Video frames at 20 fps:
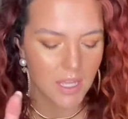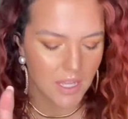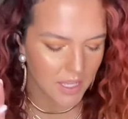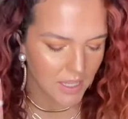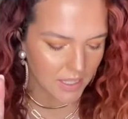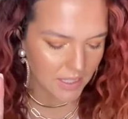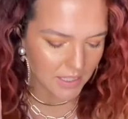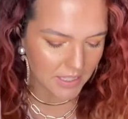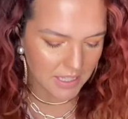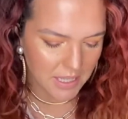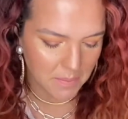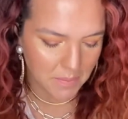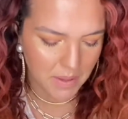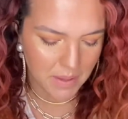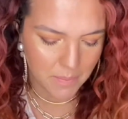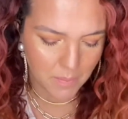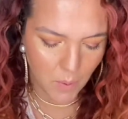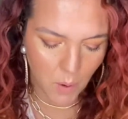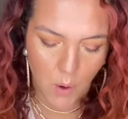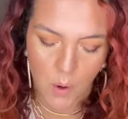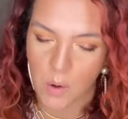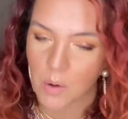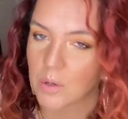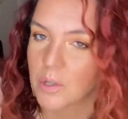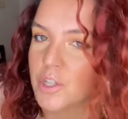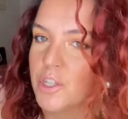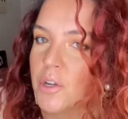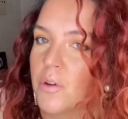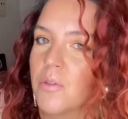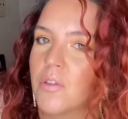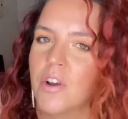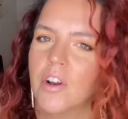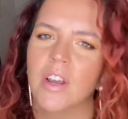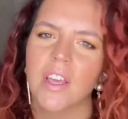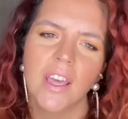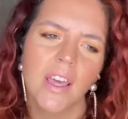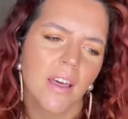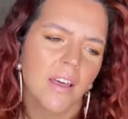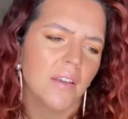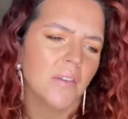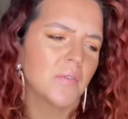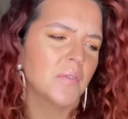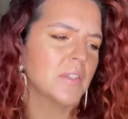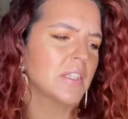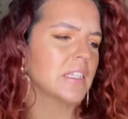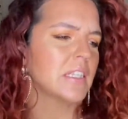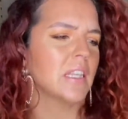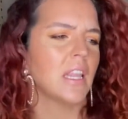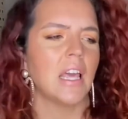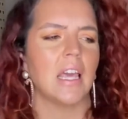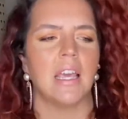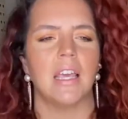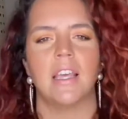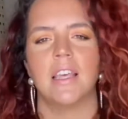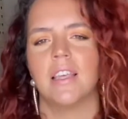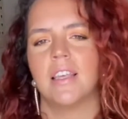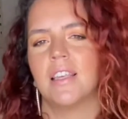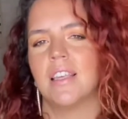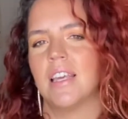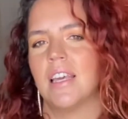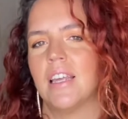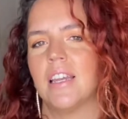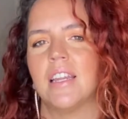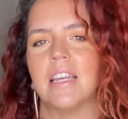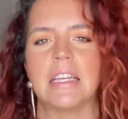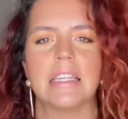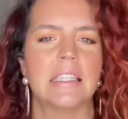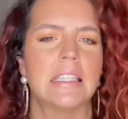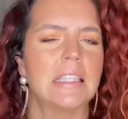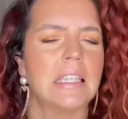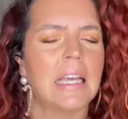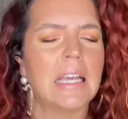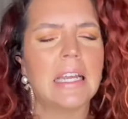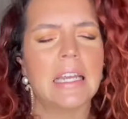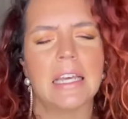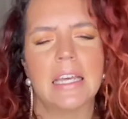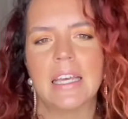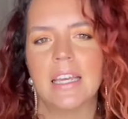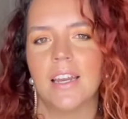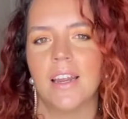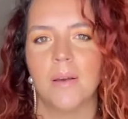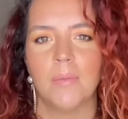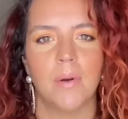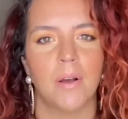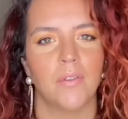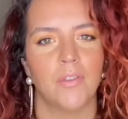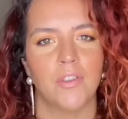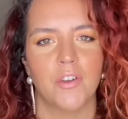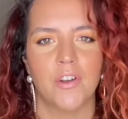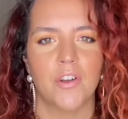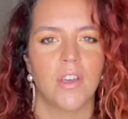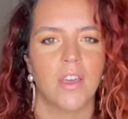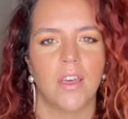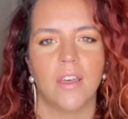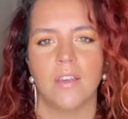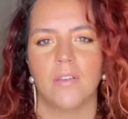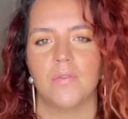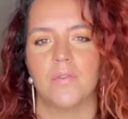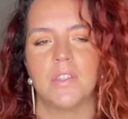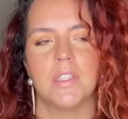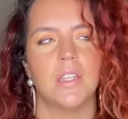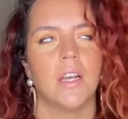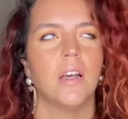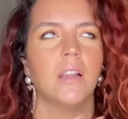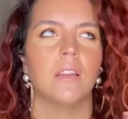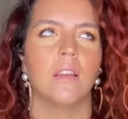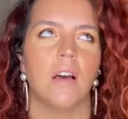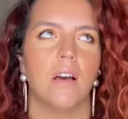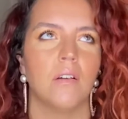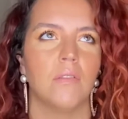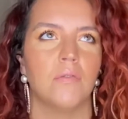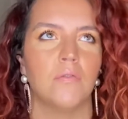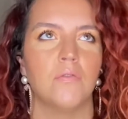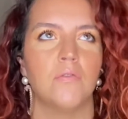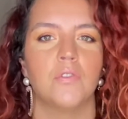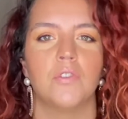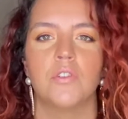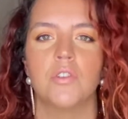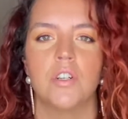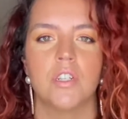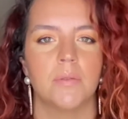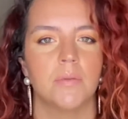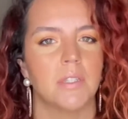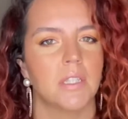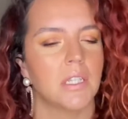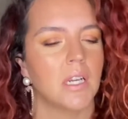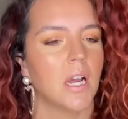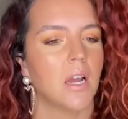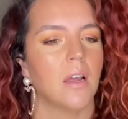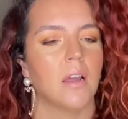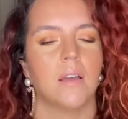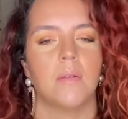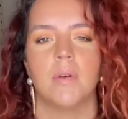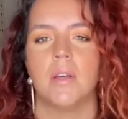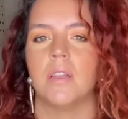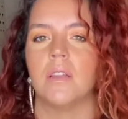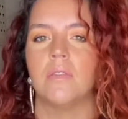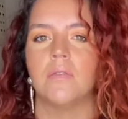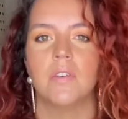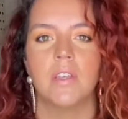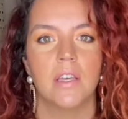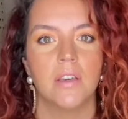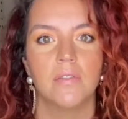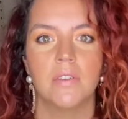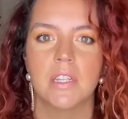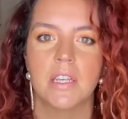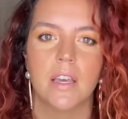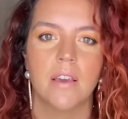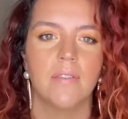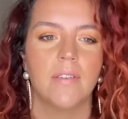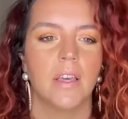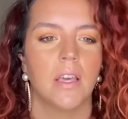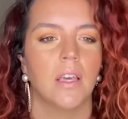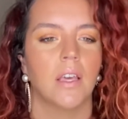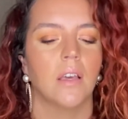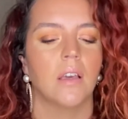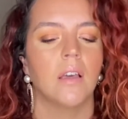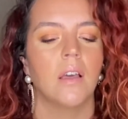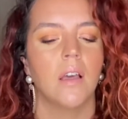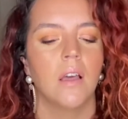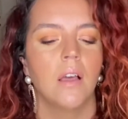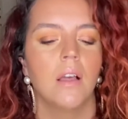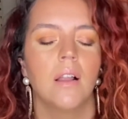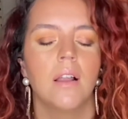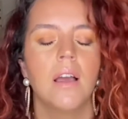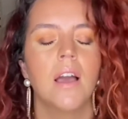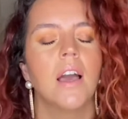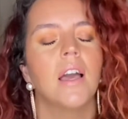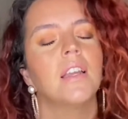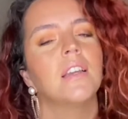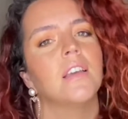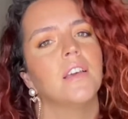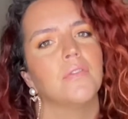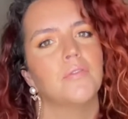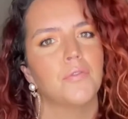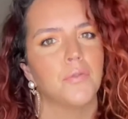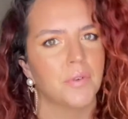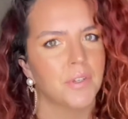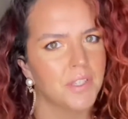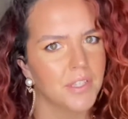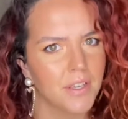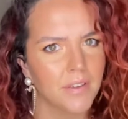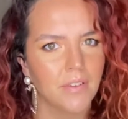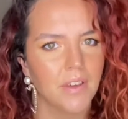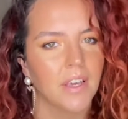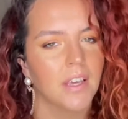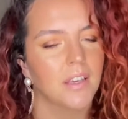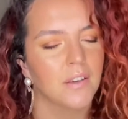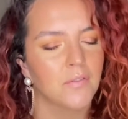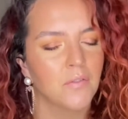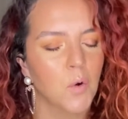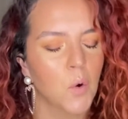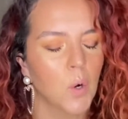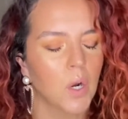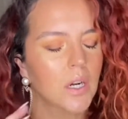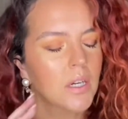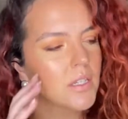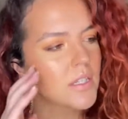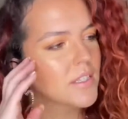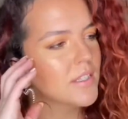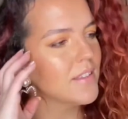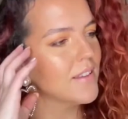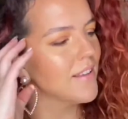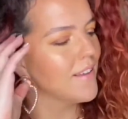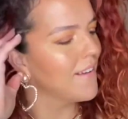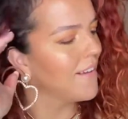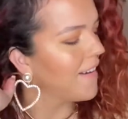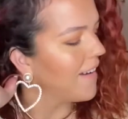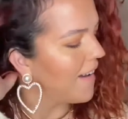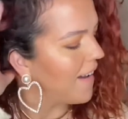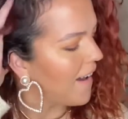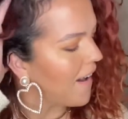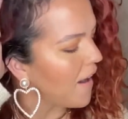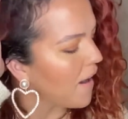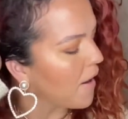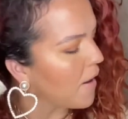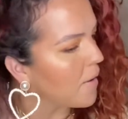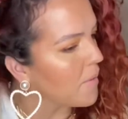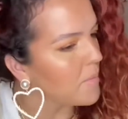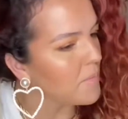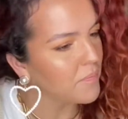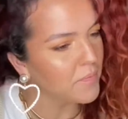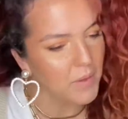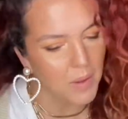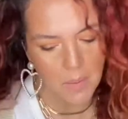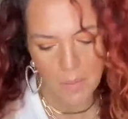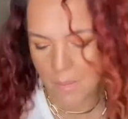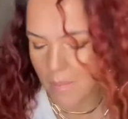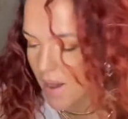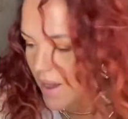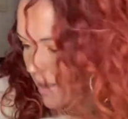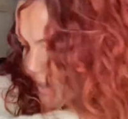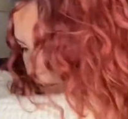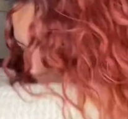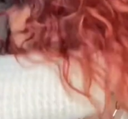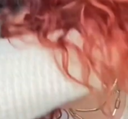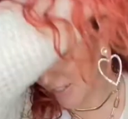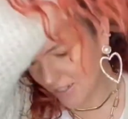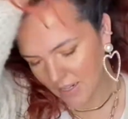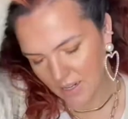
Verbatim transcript: see people show their gifts, like get excited about their gifts. I love Christmas time. I love gift giving and gift receiving, of course. Um, but